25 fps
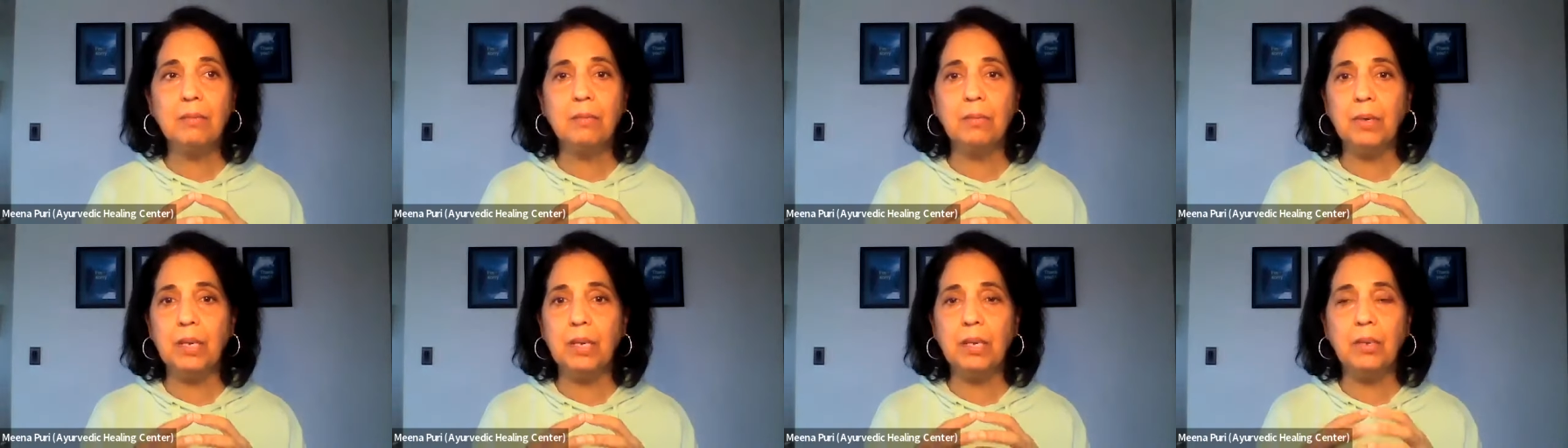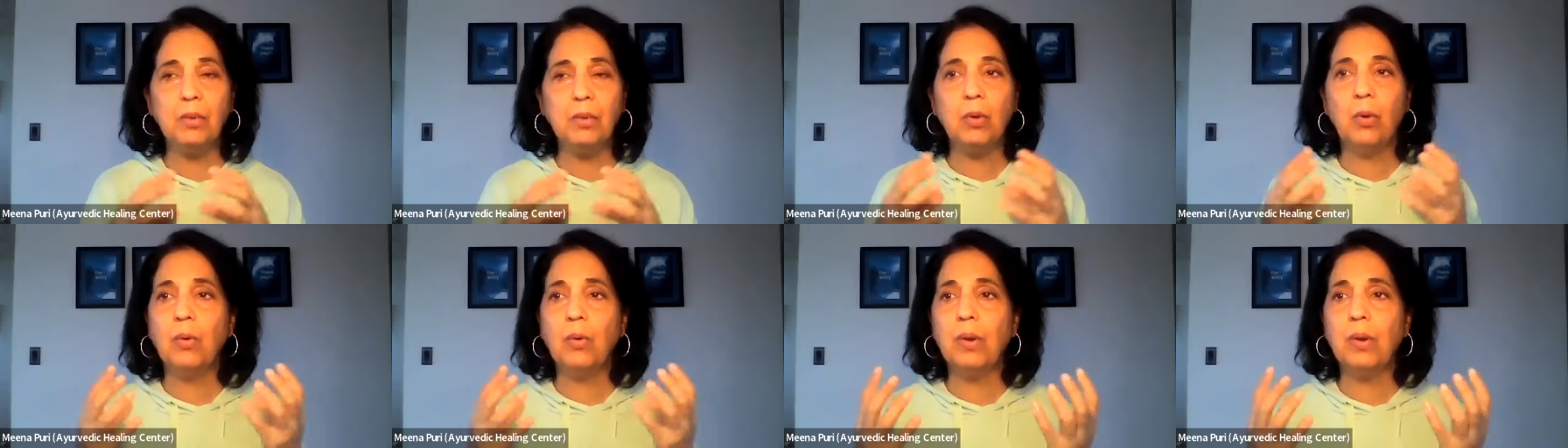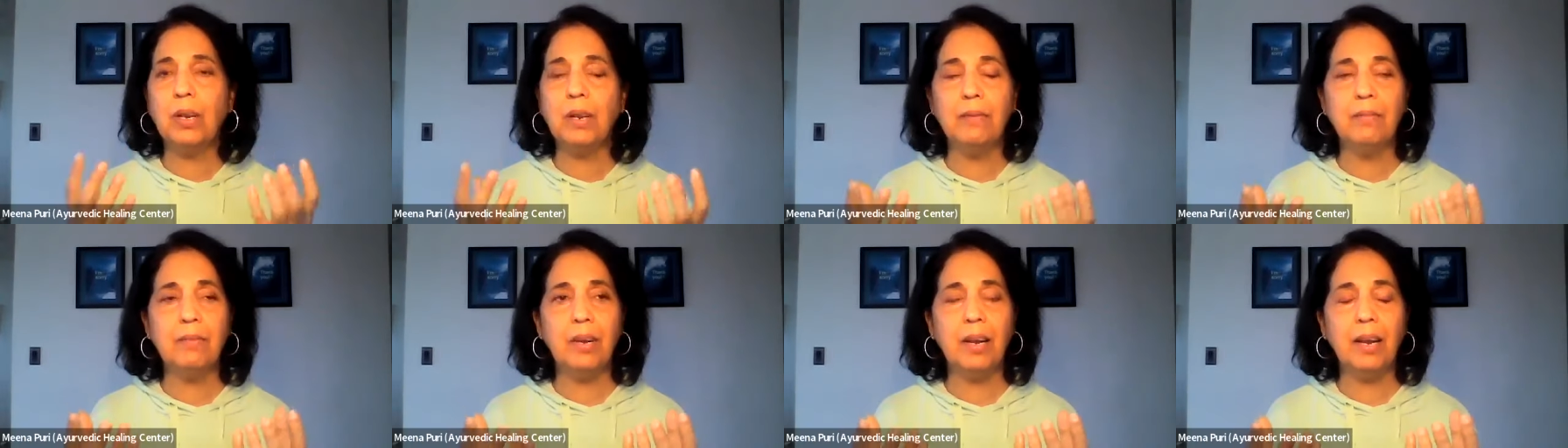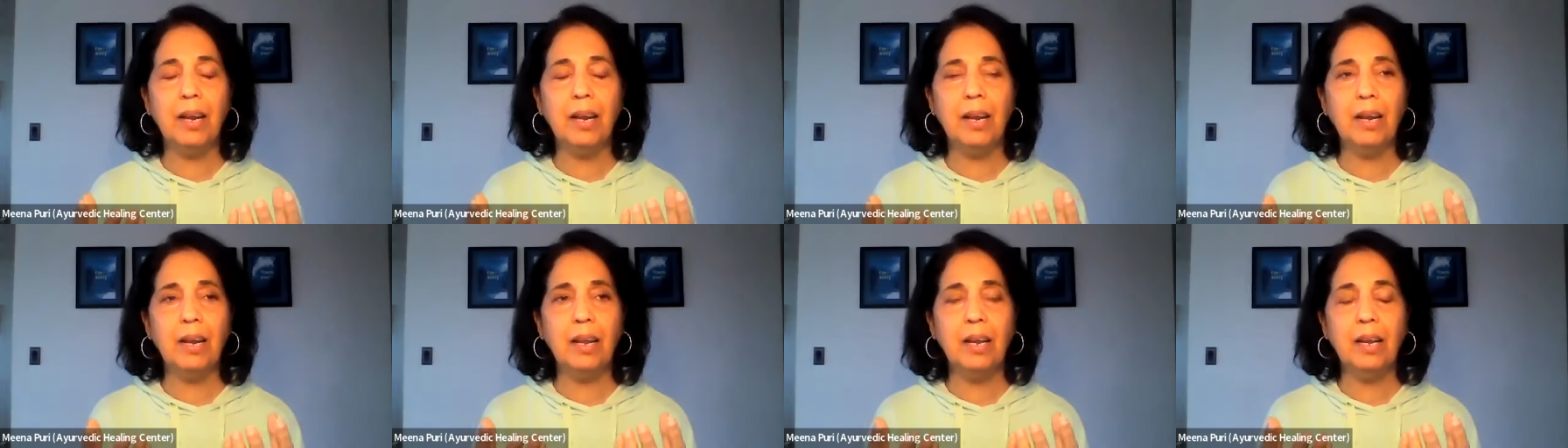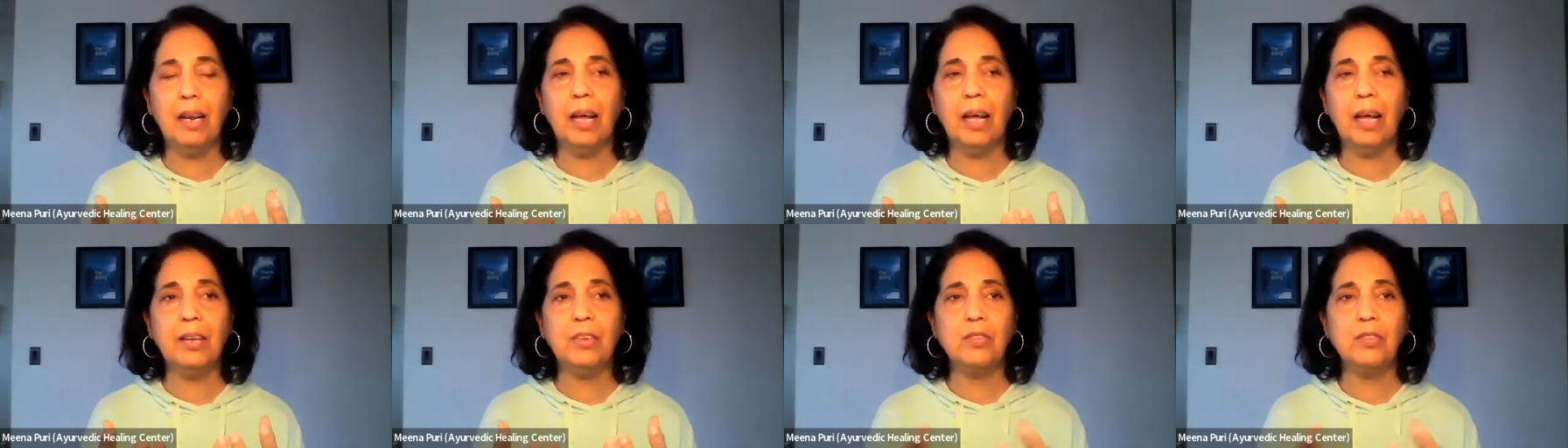we don't live in, an,
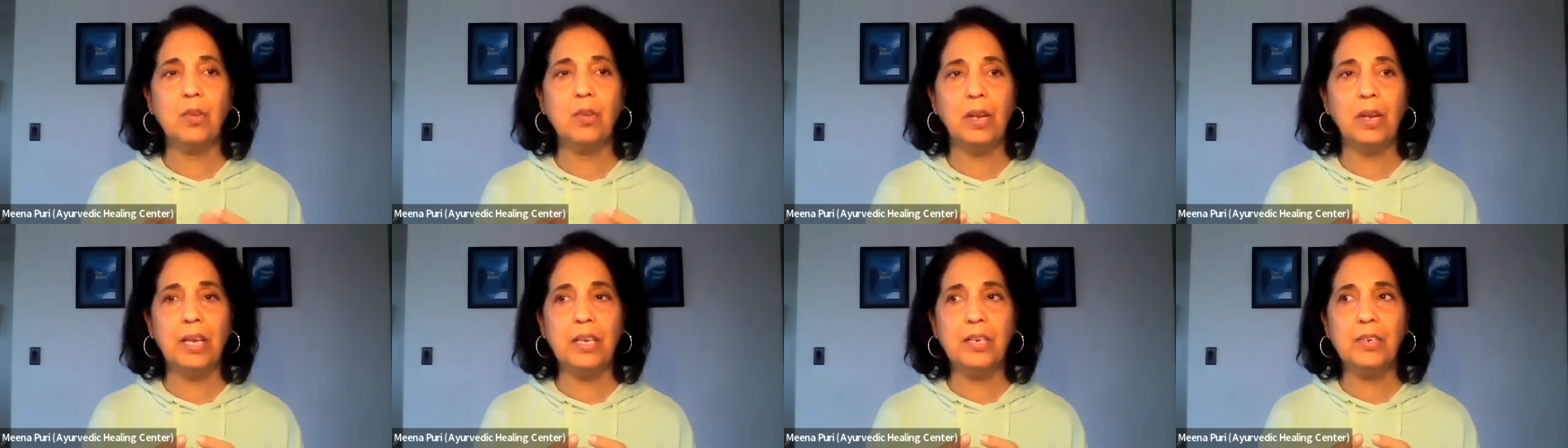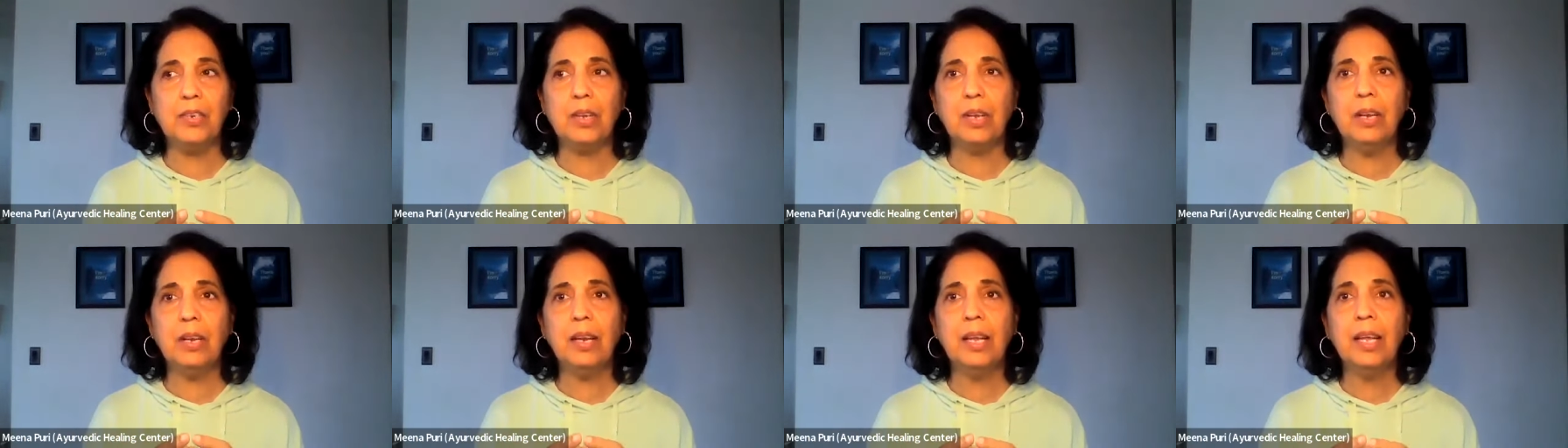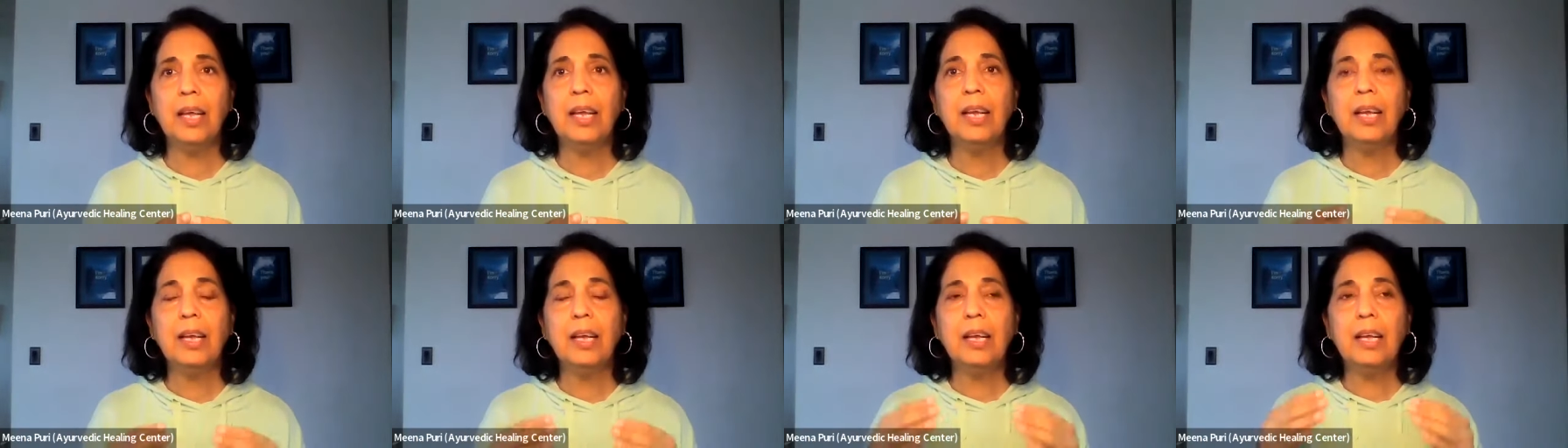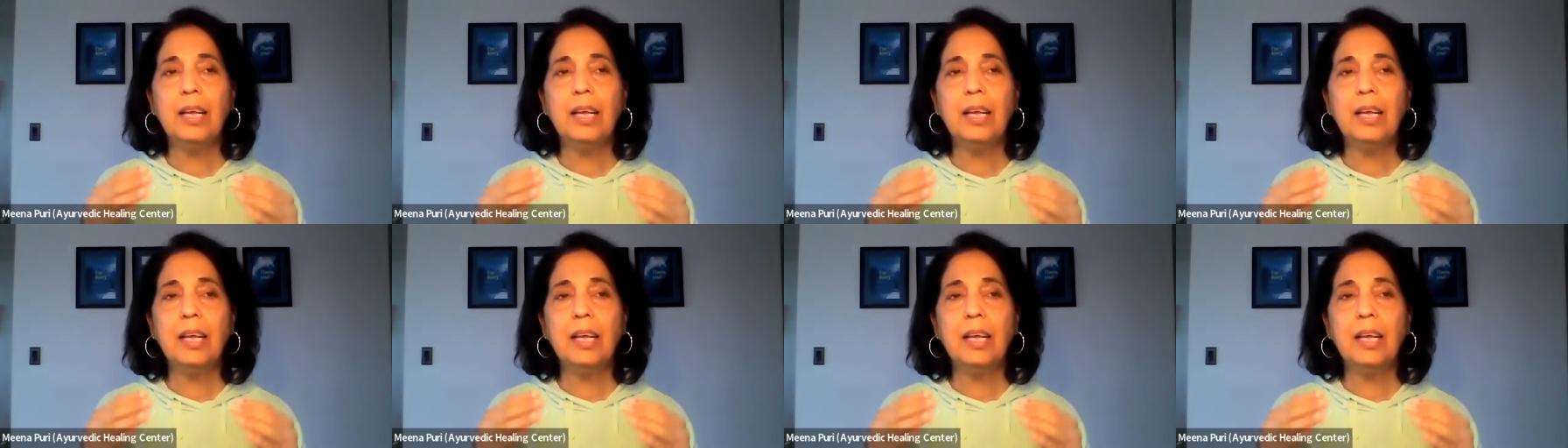in isolation.